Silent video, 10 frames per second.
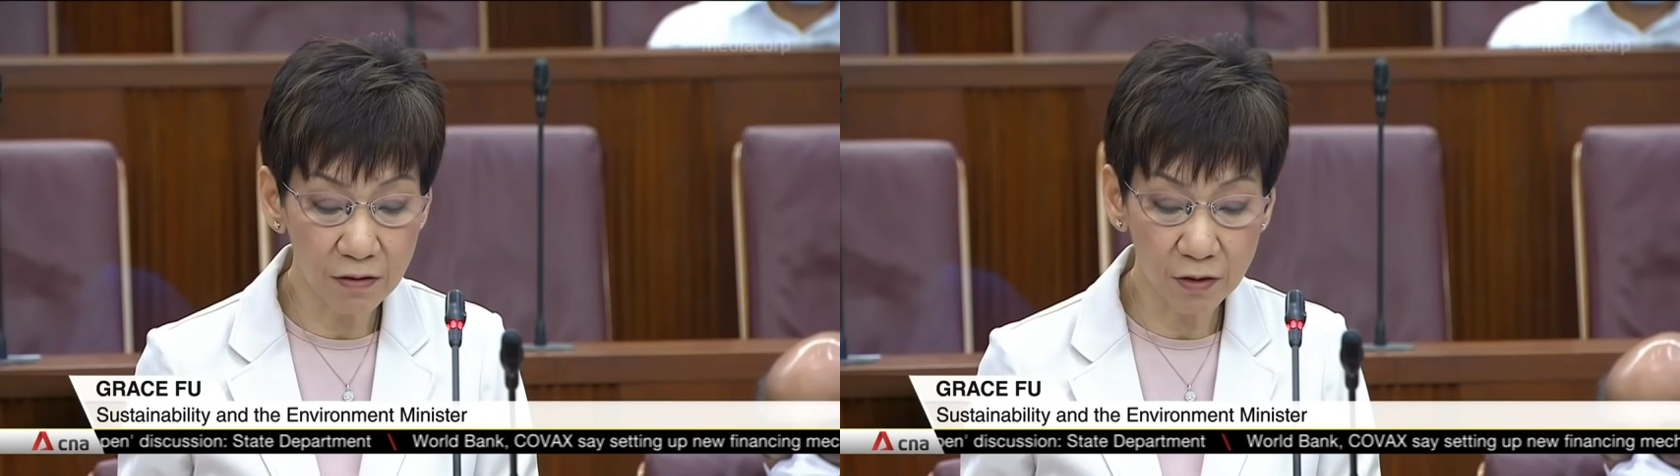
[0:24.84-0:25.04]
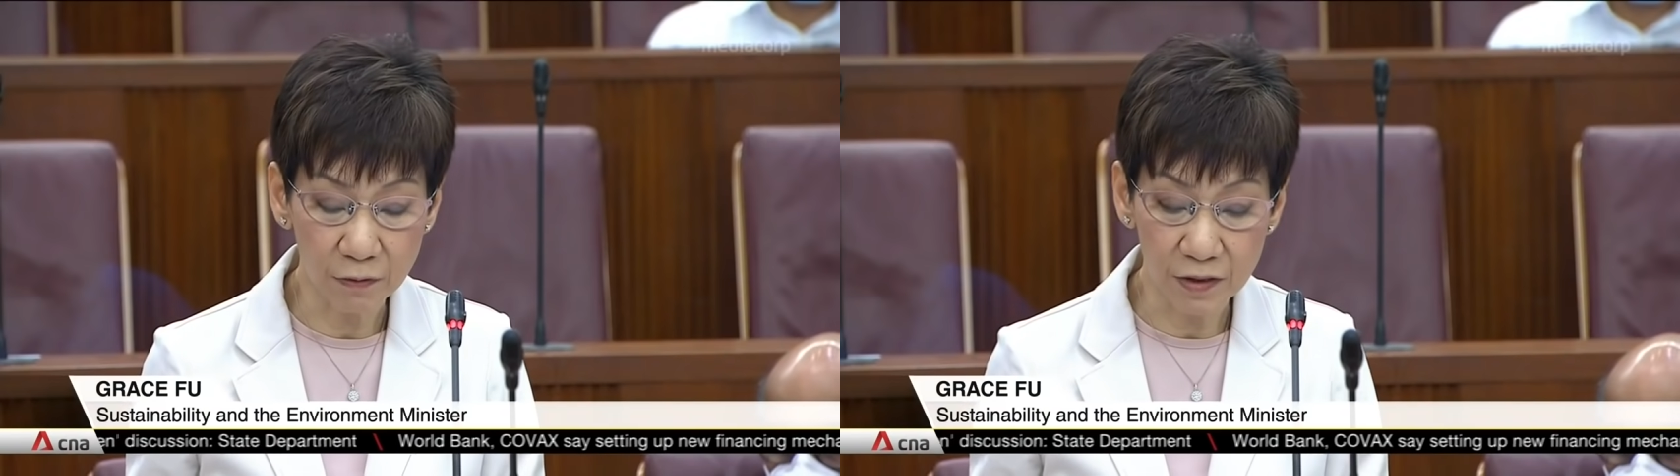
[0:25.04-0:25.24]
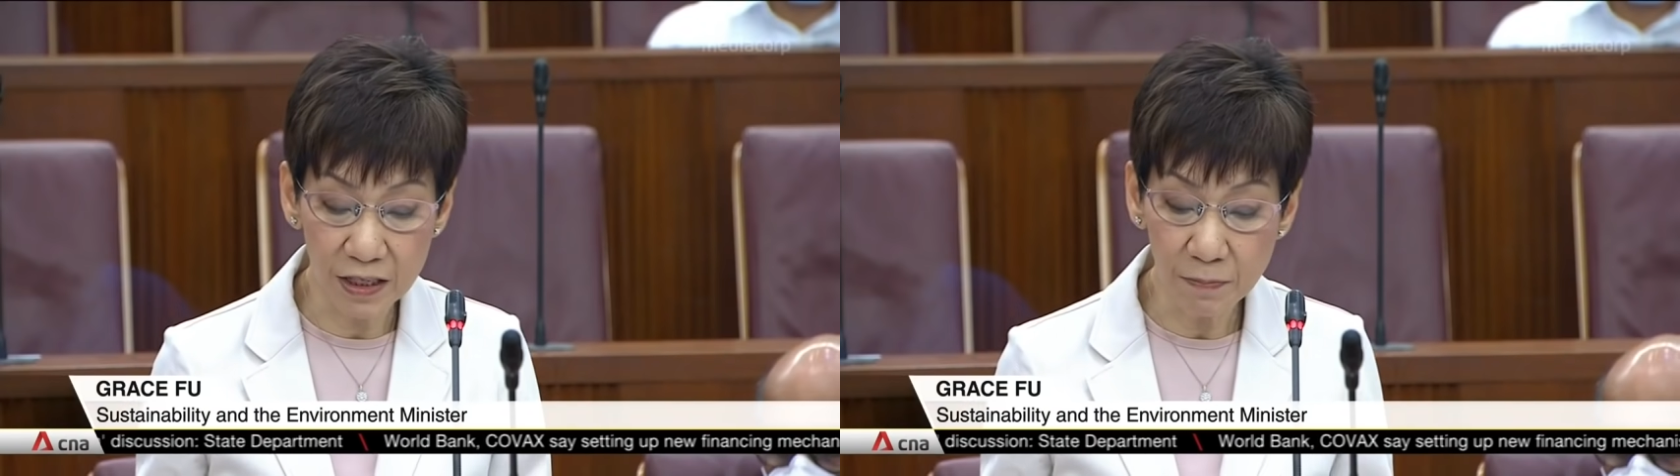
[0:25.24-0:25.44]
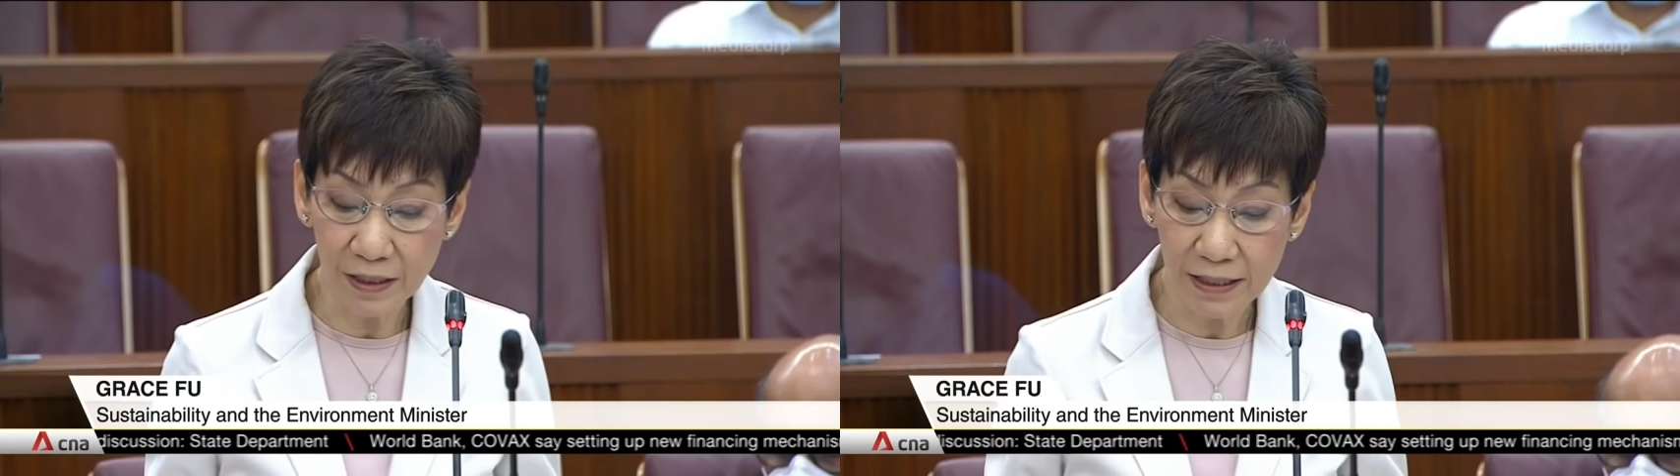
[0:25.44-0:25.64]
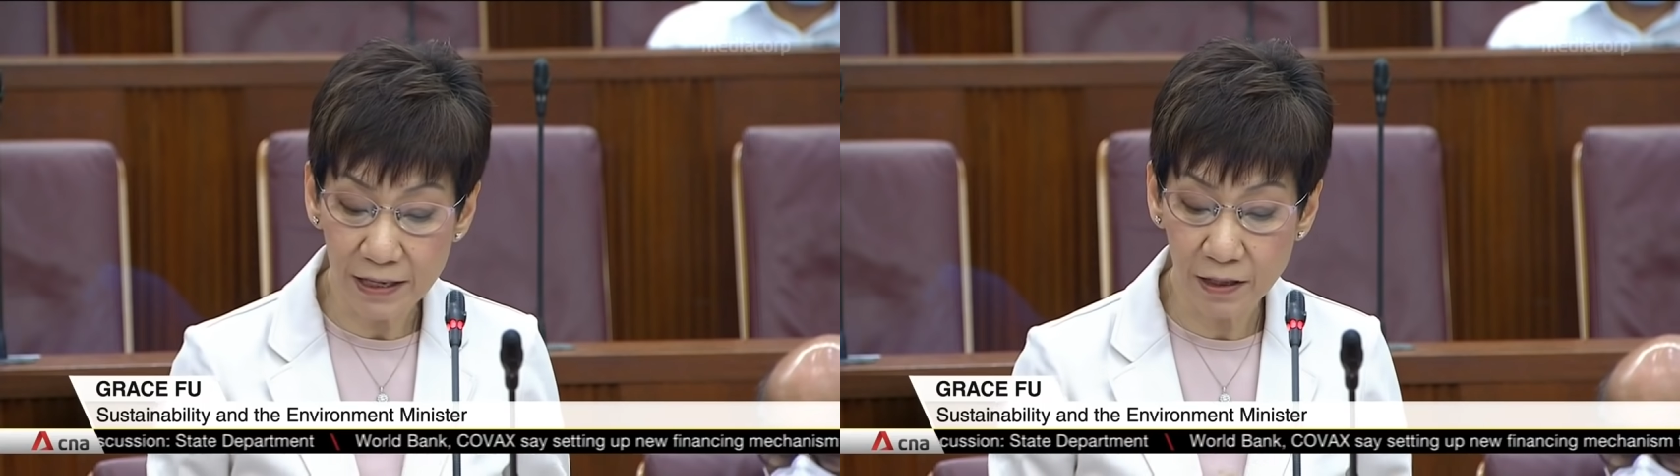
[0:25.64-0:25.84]
round of
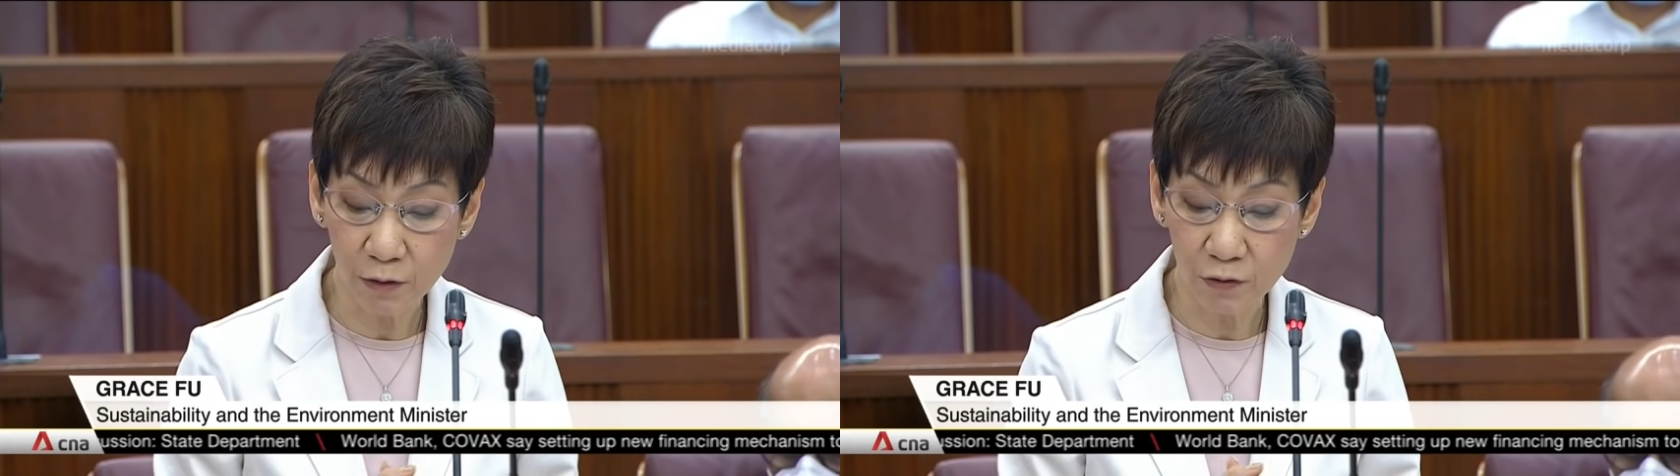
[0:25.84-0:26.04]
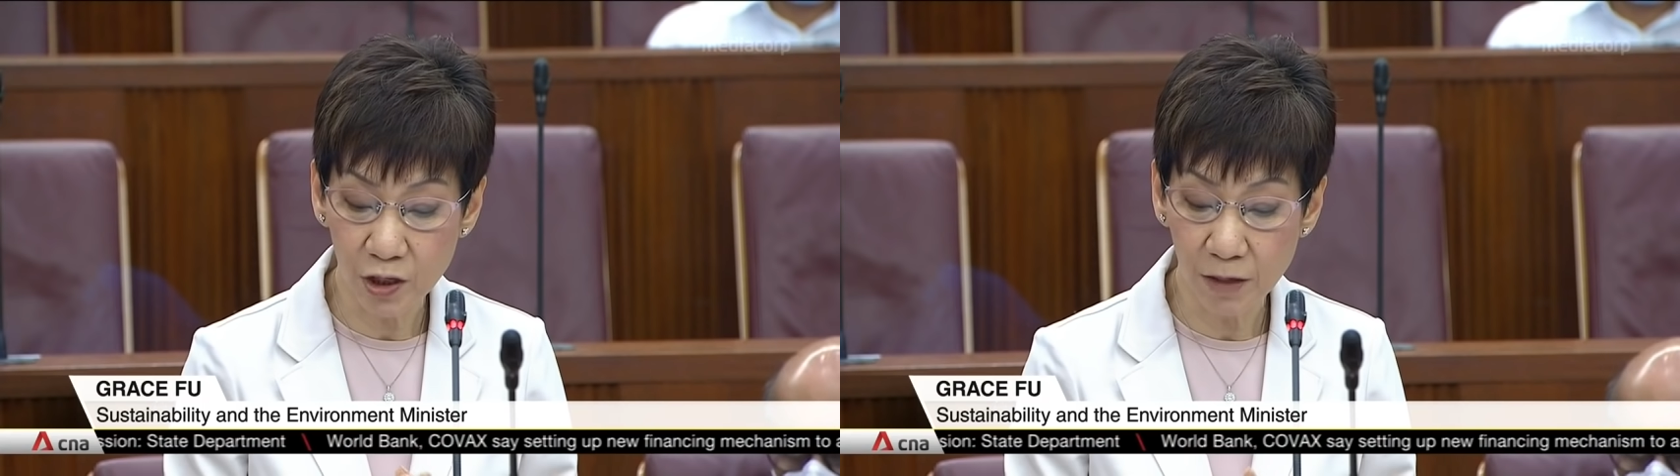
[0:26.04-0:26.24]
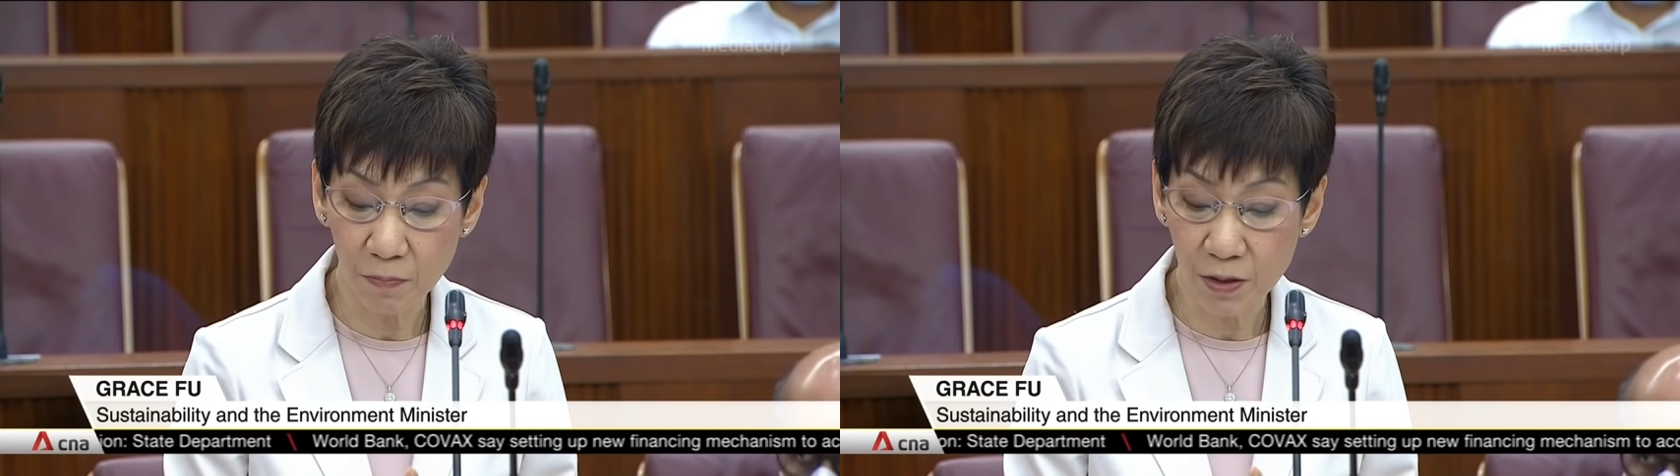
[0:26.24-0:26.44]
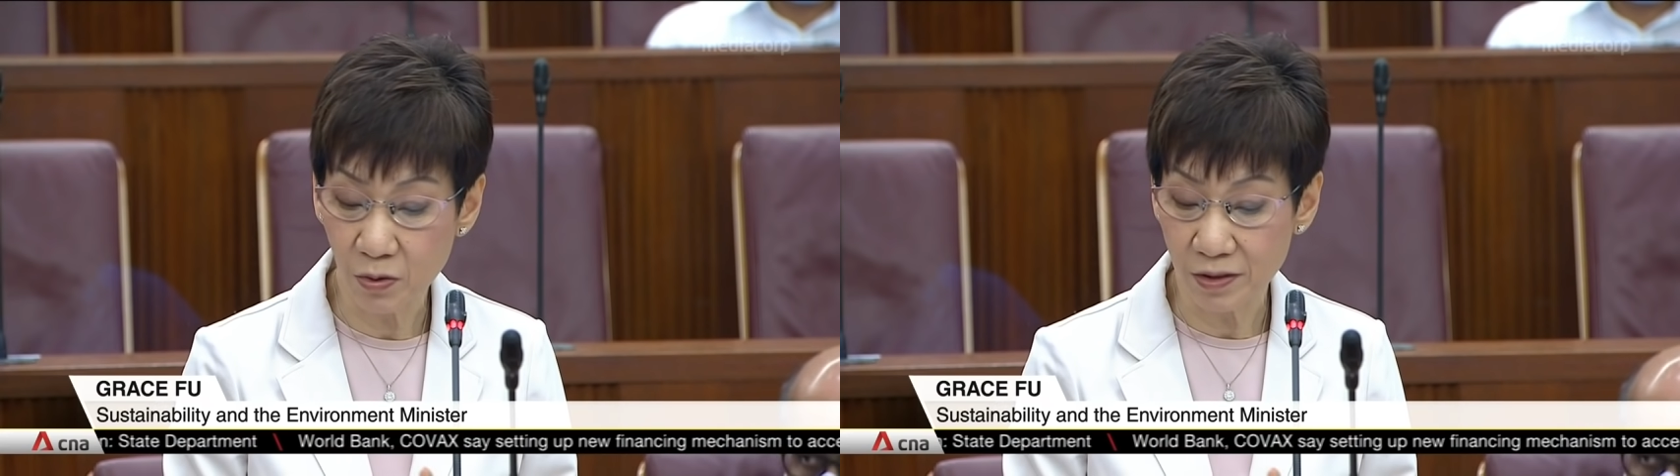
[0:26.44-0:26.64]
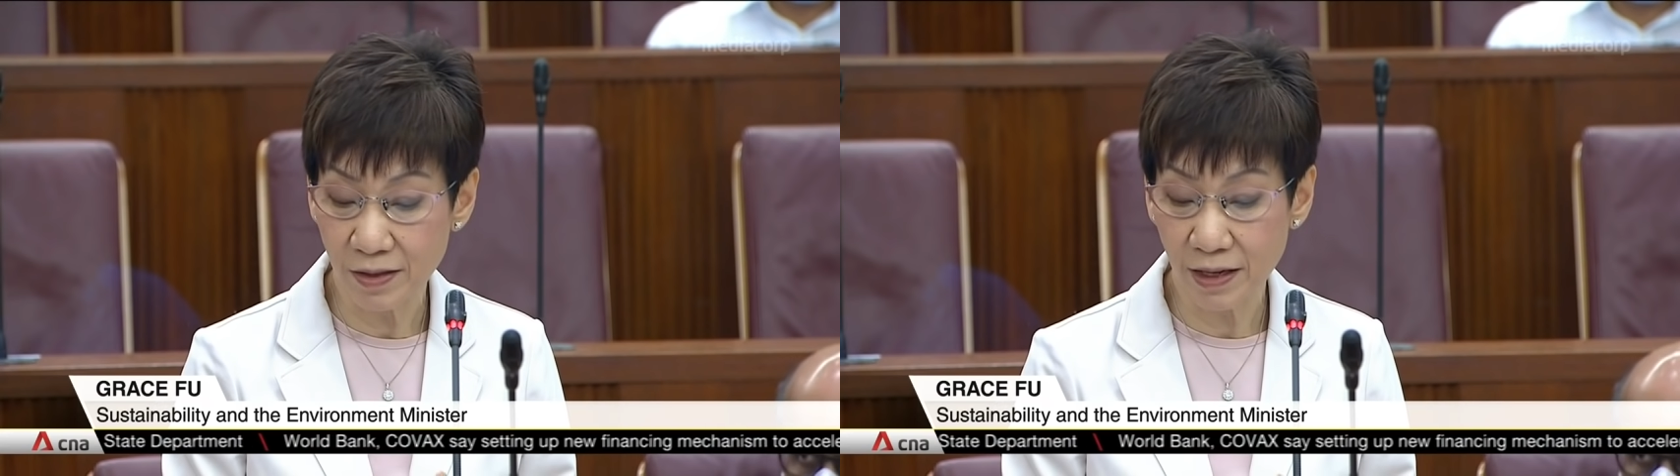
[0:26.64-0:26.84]
deep cleaning of JFP
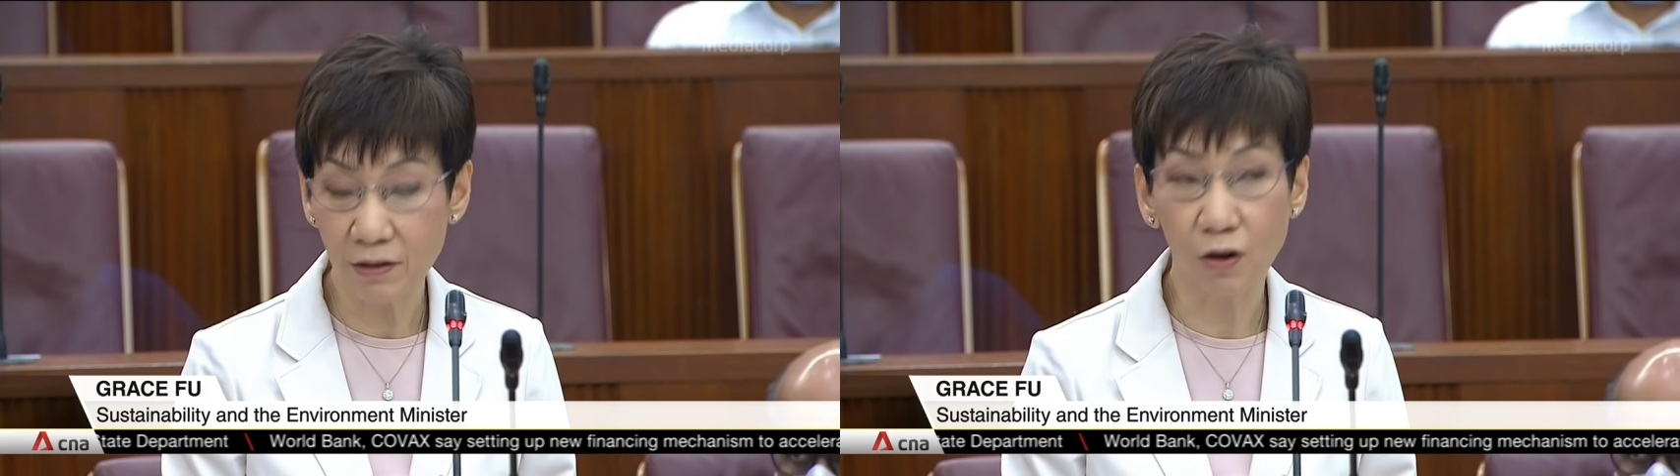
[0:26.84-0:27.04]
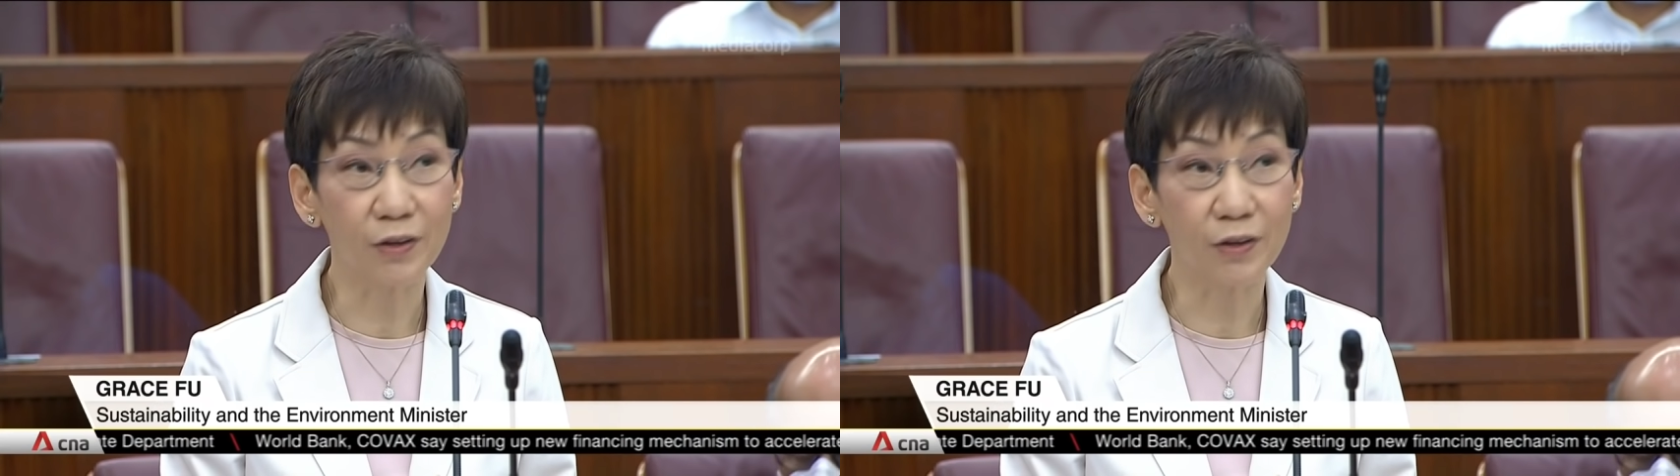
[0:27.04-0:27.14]
was done